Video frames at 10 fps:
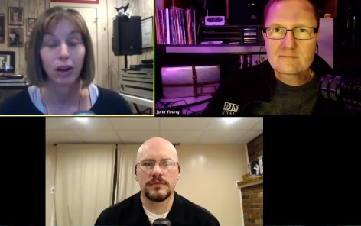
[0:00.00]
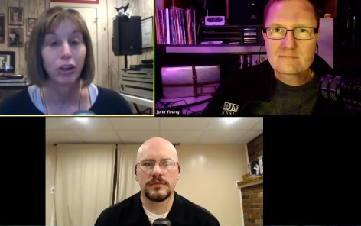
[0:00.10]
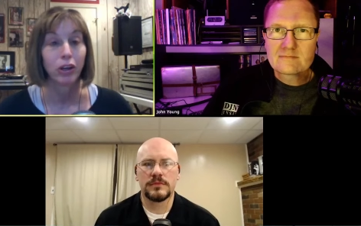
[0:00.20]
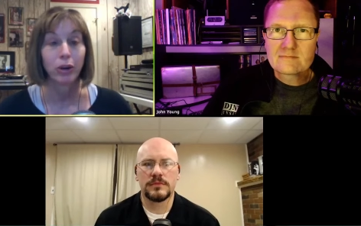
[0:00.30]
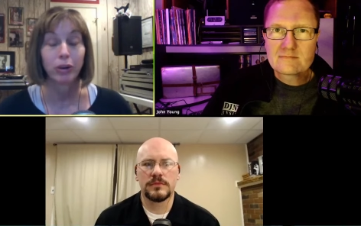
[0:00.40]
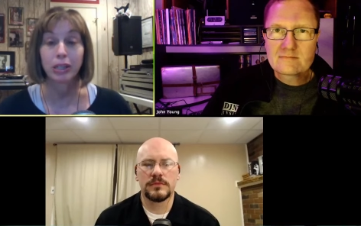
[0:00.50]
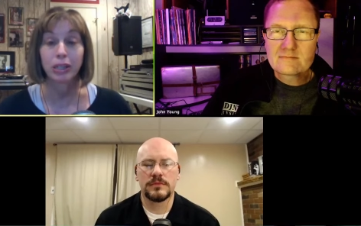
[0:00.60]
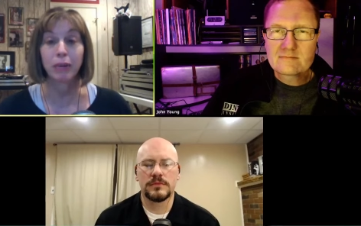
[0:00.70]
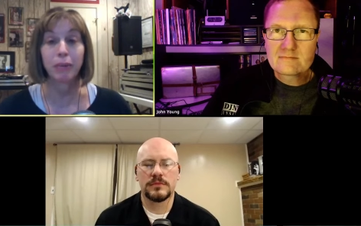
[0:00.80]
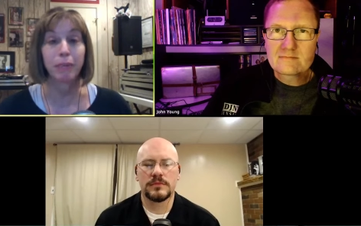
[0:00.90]
Speaker 1: You know, it's going to
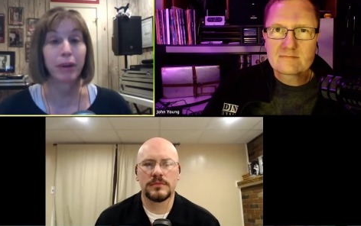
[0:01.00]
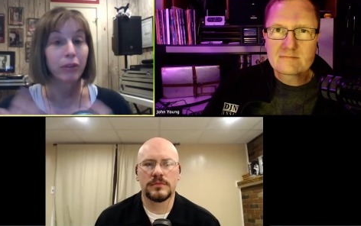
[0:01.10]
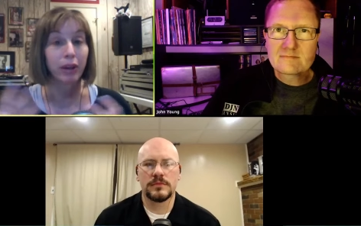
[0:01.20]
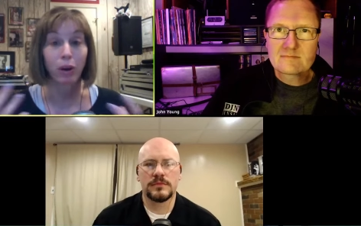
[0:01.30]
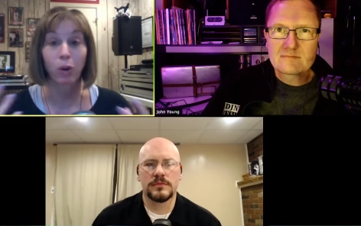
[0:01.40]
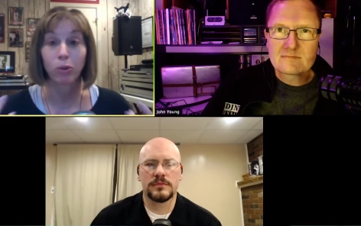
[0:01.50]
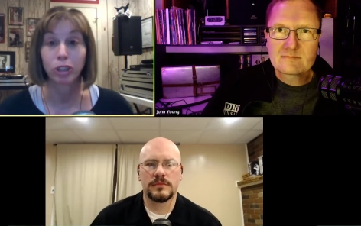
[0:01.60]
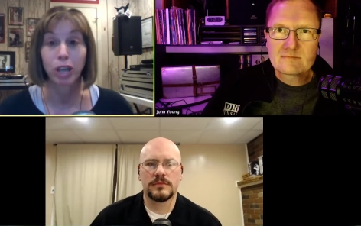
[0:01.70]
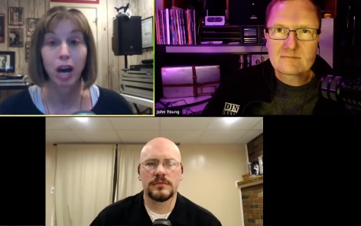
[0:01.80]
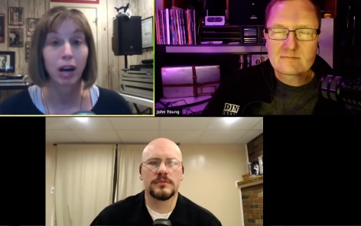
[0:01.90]
be bigger than a
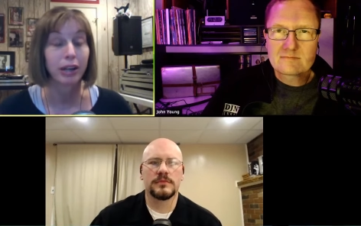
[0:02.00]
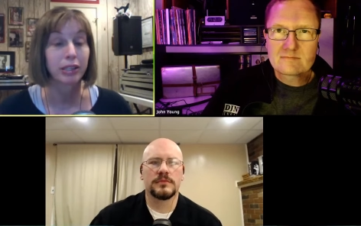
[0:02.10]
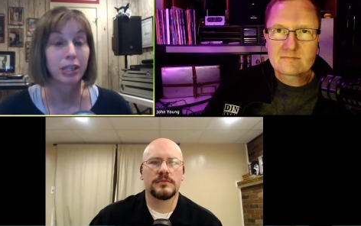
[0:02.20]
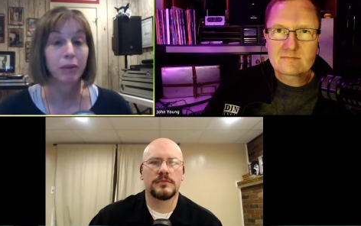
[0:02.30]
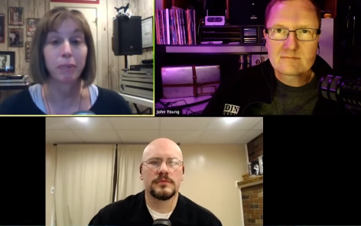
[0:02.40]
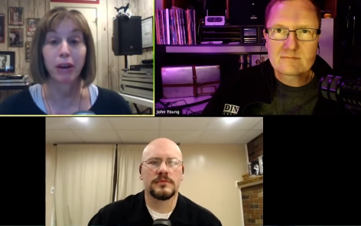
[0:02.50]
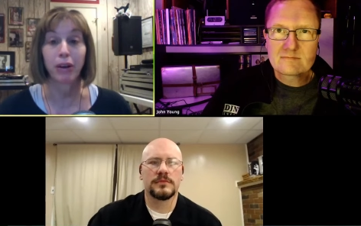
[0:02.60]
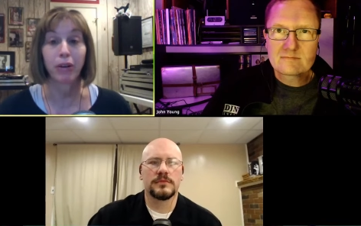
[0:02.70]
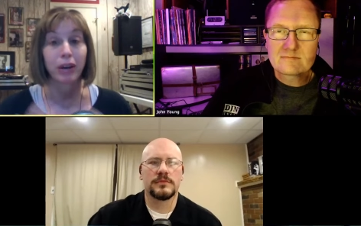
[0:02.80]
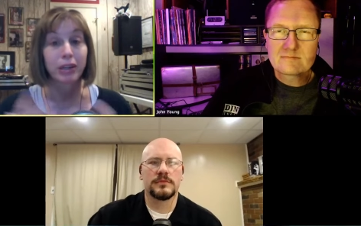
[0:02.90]
Coachella. It's going to be bigger
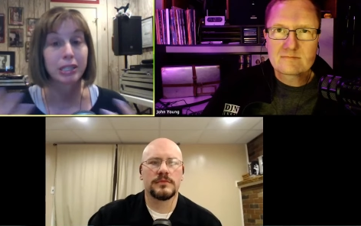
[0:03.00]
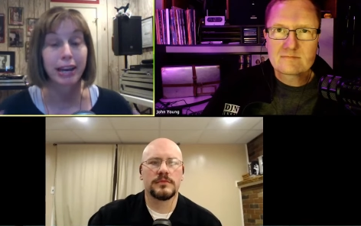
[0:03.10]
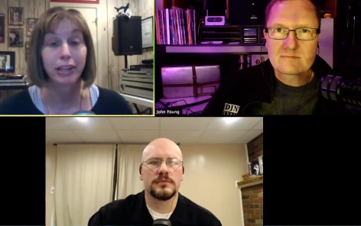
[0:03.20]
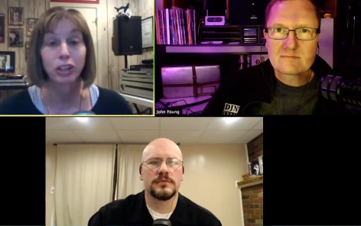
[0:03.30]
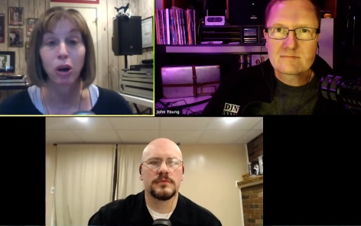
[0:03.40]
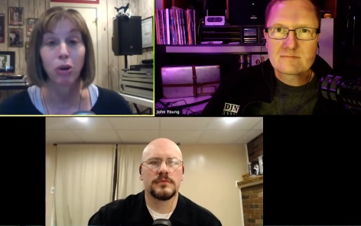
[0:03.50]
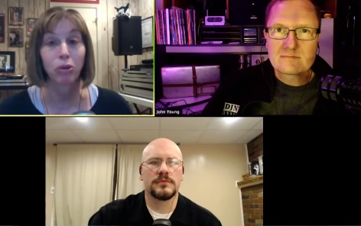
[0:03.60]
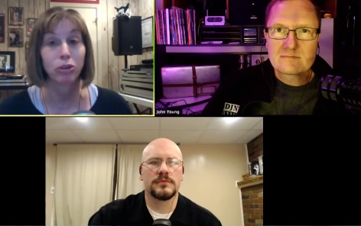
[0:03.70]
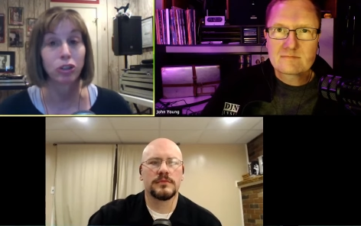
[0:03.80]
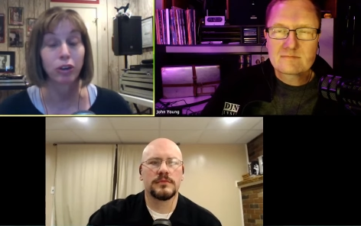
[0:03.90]
than a
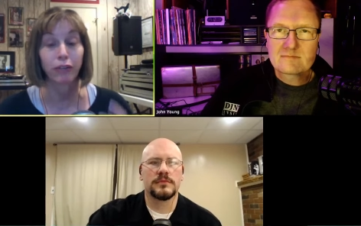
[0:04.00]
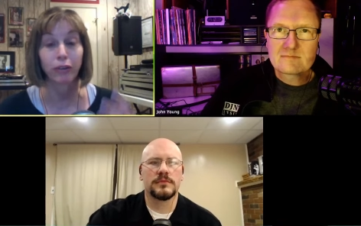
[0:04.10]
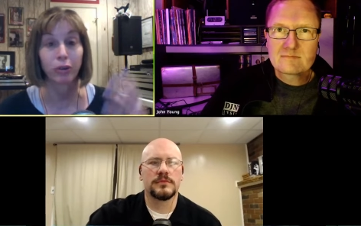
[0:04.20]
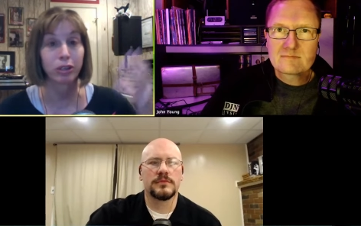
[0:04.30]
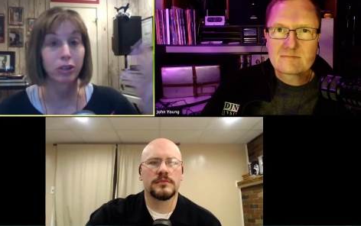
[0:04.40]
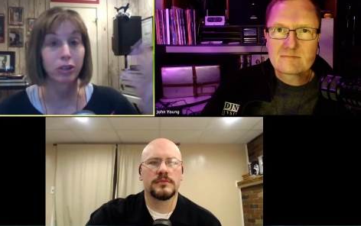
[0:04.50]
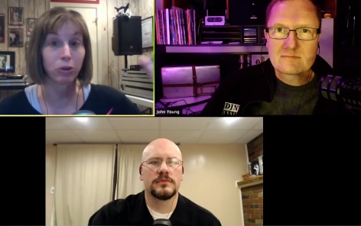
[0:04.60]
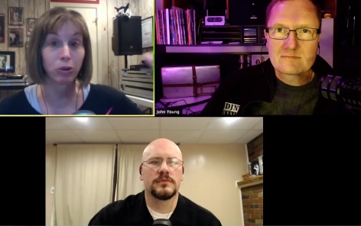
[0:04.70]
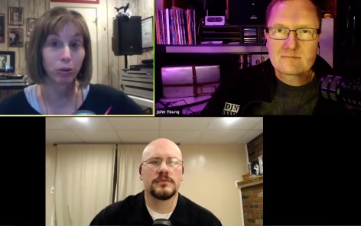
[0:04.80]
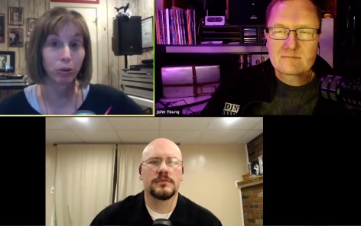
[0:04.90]
Stagecoach. You know, for those that don't
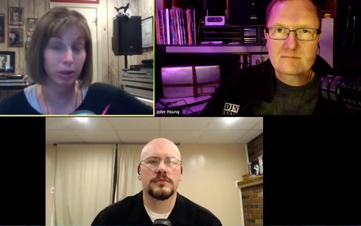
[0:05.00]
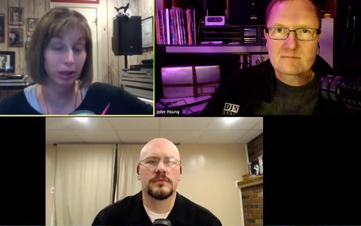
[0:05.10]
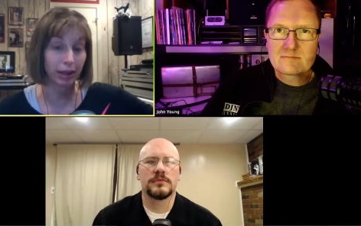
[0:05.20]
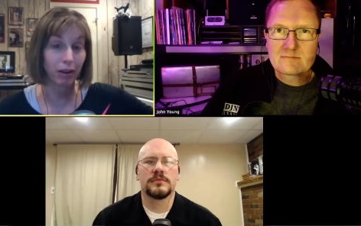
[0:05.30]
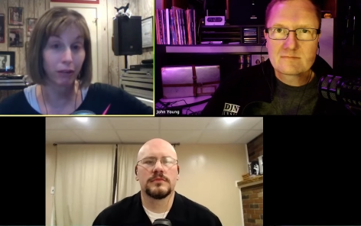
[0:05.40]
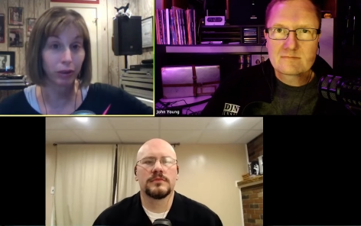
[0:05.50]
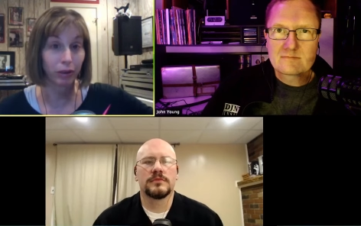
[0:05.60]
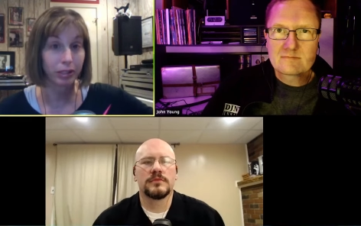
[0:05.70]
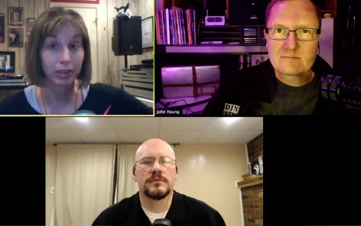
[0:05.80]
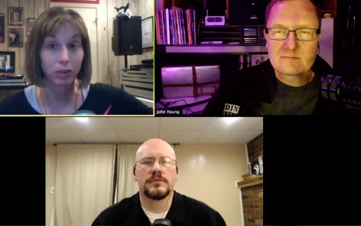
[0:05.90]
know, the, the California
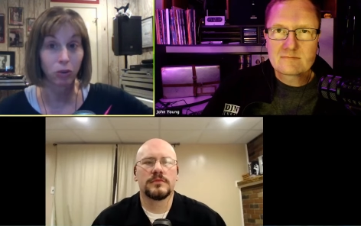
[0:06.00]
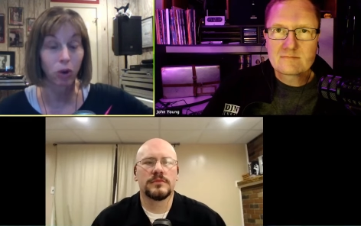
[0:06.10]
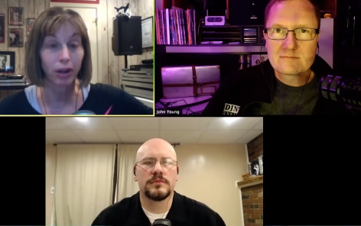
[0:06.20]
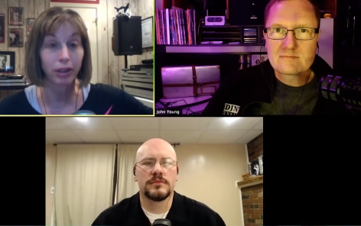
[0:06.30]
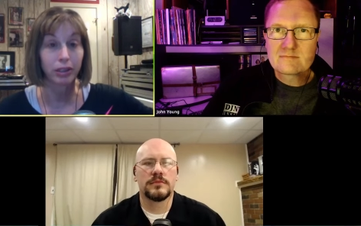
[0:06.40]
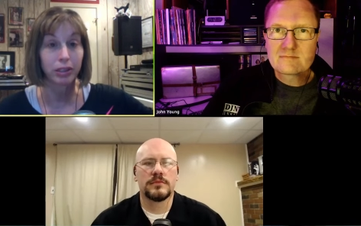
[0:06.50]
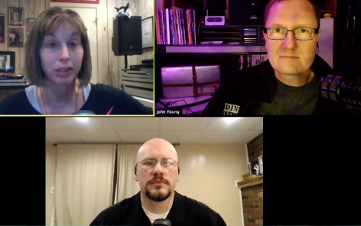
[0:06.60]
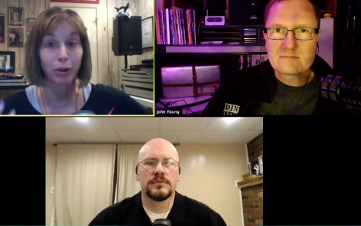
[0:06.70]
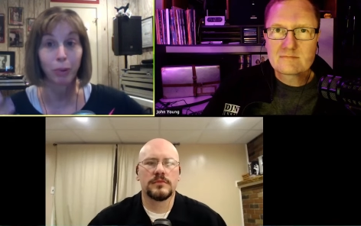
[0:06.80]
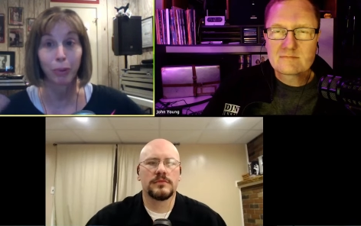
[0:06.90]
desert ones, you know,
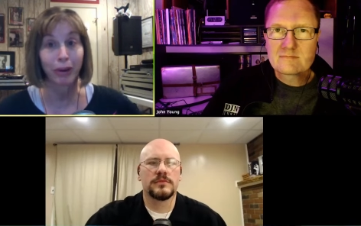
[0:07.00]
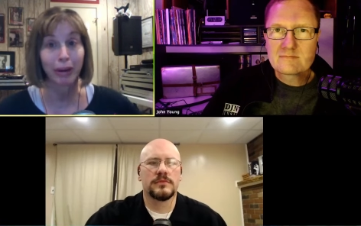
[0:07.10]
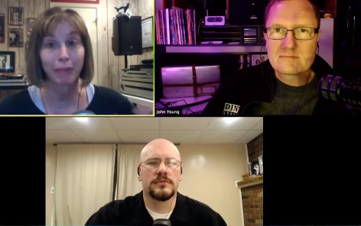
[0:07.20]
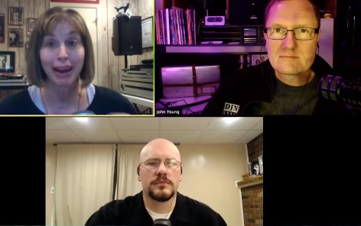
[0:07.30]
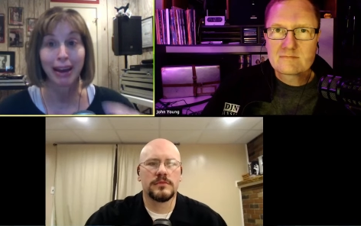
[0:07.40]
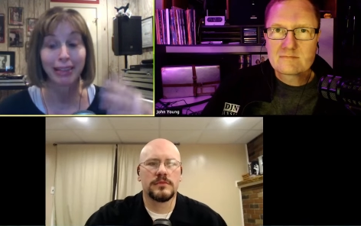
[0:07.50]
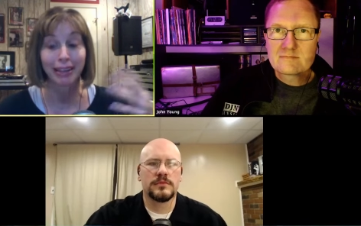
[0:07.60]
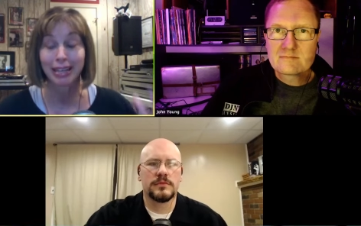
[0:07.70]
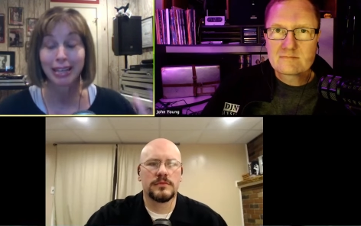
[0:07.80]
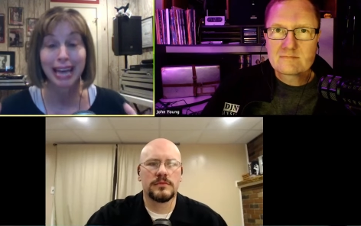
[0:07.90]
Burning Man, things
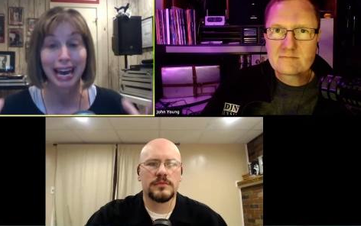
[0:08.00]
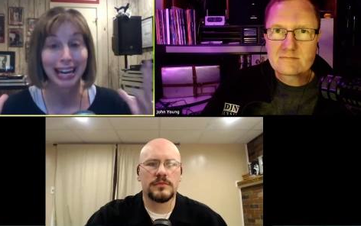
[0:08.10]
like that.